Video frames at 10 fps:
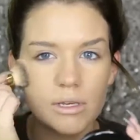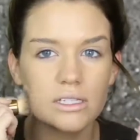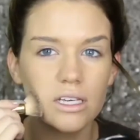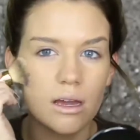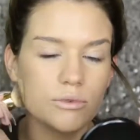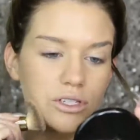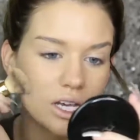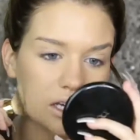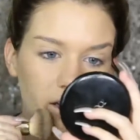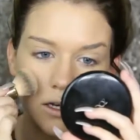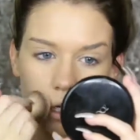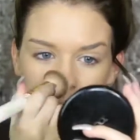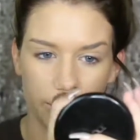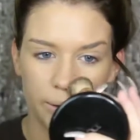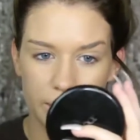So basically I'm just taking
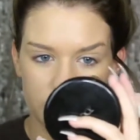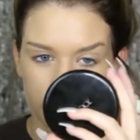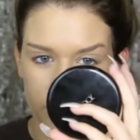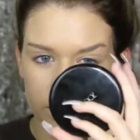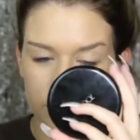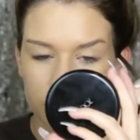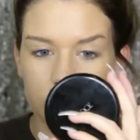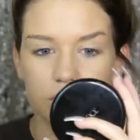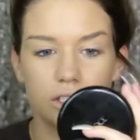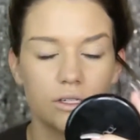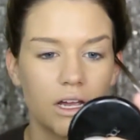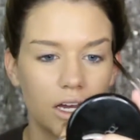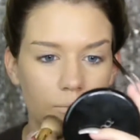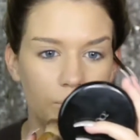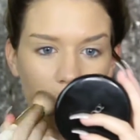another foundation brush to just
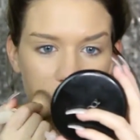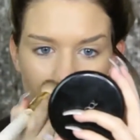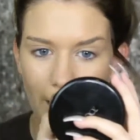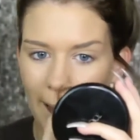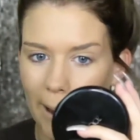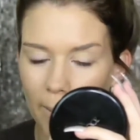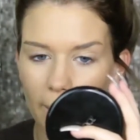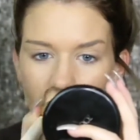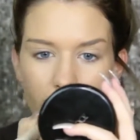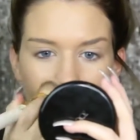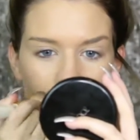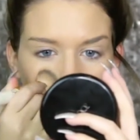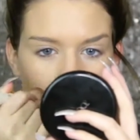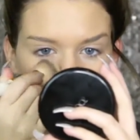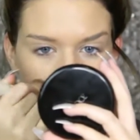kind of buff that out
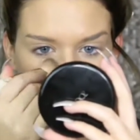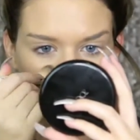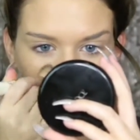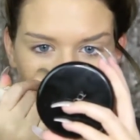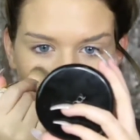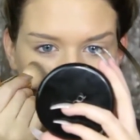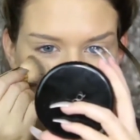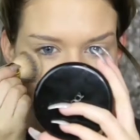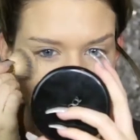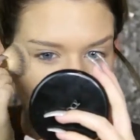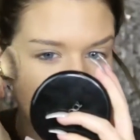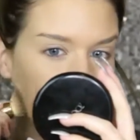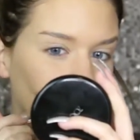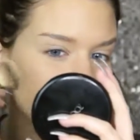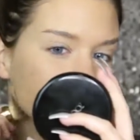and get rid of any excess
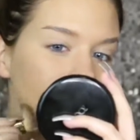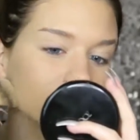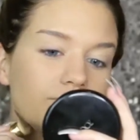product.